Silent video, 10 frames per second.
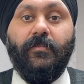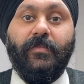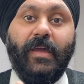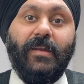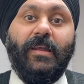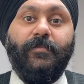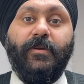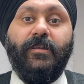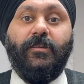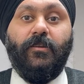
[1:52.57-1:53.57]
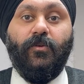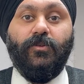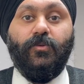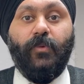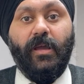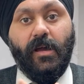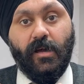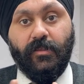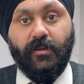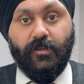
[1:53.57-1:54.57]
that can be disclosed via
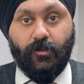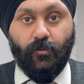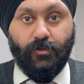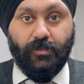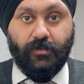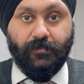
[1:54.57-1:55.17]
other disclosures.